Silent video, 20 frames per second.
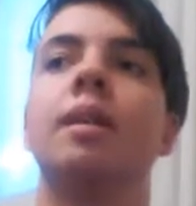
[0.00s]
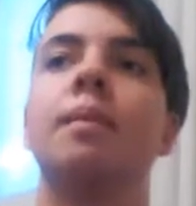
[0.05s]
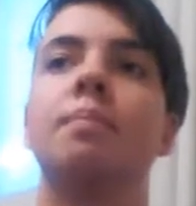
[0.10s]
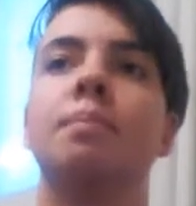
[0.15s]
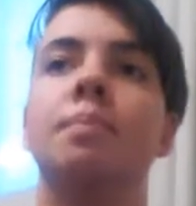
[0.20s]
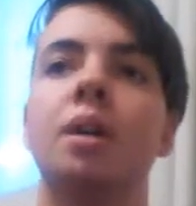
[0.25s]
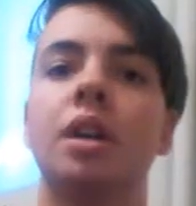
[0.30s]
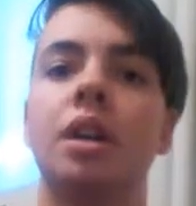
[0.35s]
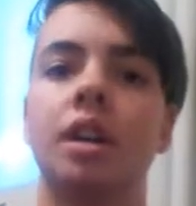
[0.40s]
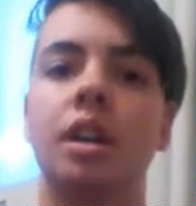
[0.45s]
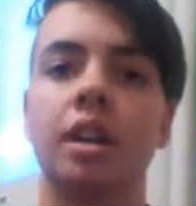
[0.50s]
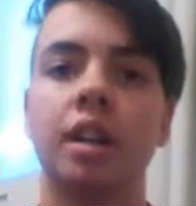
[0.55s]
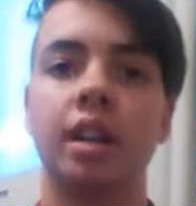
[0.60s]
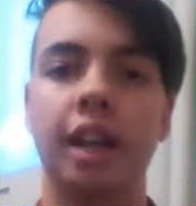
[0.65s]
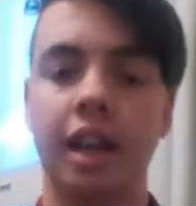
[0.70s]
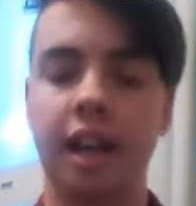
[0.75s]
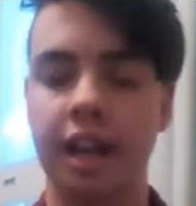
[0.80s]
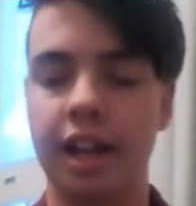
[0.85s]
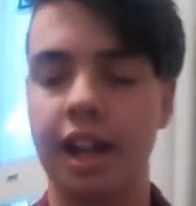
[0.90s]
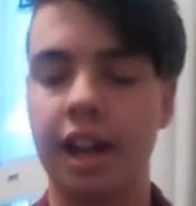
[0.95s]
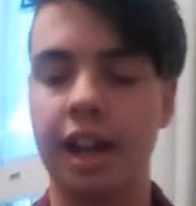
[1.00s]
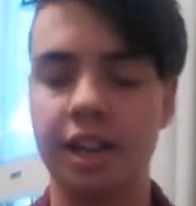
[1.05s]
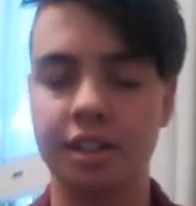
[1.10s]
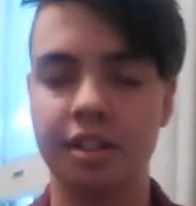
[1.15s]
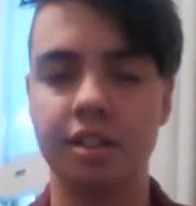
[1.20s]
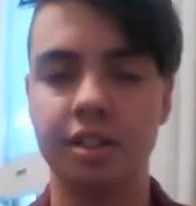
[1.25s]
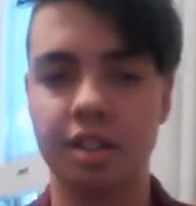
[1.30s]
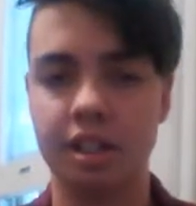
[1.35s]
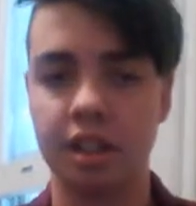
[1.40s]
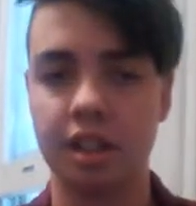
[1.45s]
but yeah, it
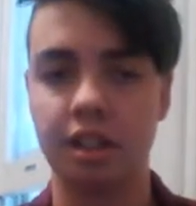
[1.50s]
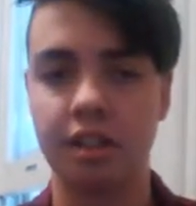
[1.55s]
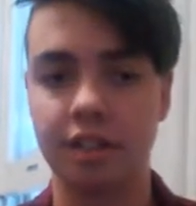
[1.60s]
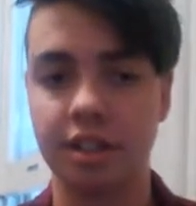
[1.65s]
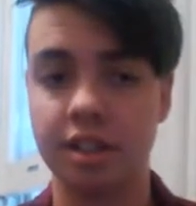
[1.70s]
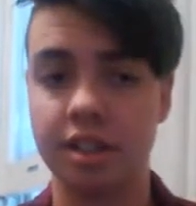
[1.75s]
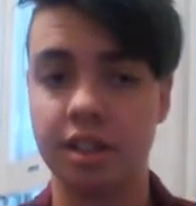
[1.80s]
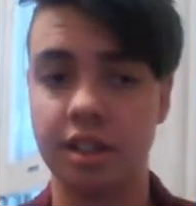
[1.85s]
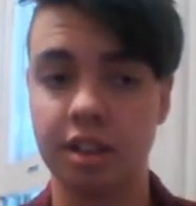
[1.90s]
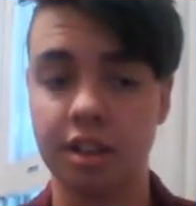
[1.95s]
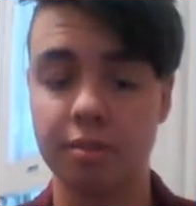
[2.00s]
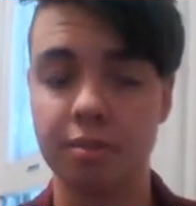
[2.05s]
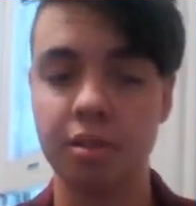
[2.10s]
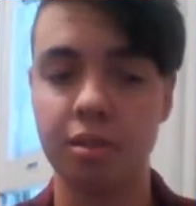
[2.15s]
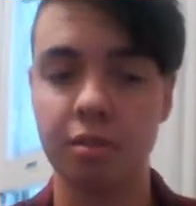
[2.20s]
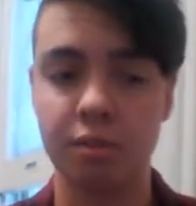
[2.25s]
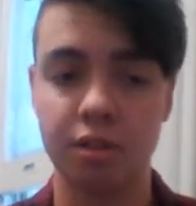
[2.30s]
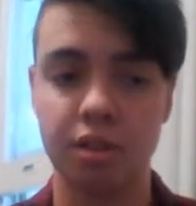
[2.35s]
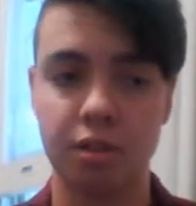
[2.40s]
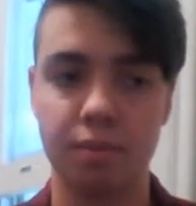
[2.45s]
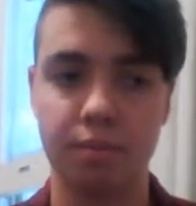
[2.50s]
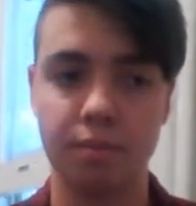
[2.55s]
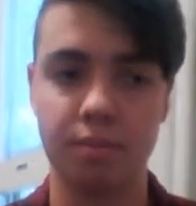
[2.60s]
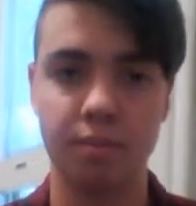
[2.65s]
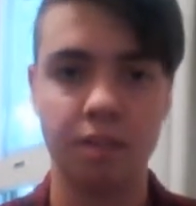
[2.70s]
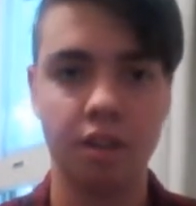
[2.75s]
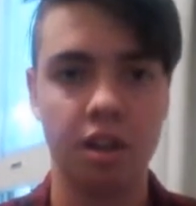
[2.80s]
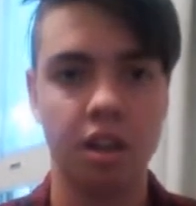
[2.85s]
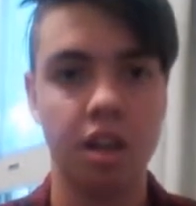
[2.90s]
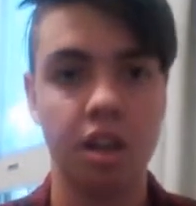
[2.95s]
has decreased a little bit, which I'm
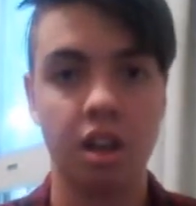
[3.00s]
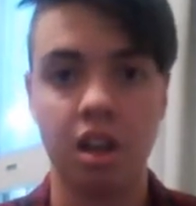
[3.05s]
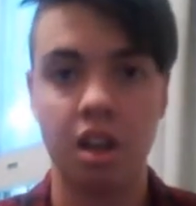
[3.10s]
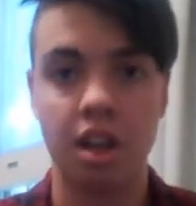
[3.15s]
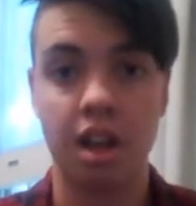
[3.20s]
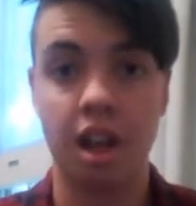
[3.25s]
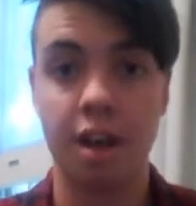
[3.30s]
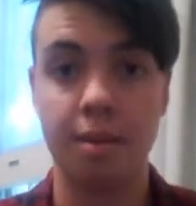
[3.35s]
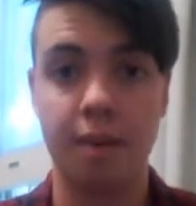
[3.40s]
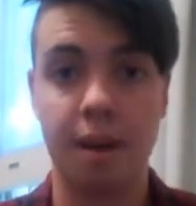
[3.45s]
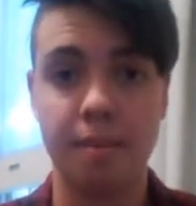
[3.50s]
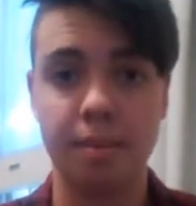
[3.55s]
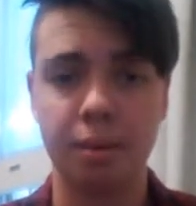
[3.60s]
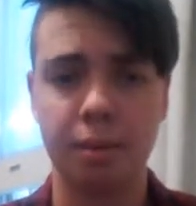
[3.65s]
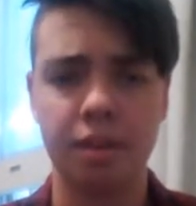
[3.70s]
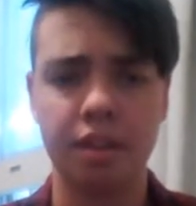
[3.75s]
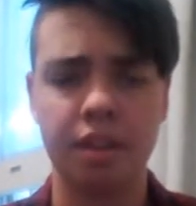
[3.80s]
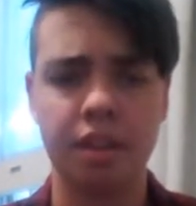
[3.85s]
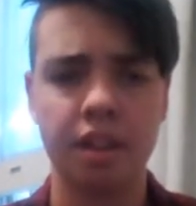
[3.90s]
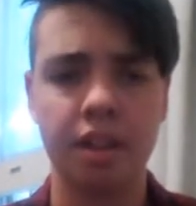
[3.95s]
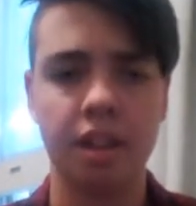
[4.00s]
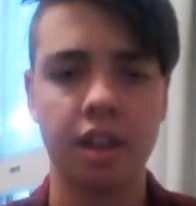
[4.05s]
happy with.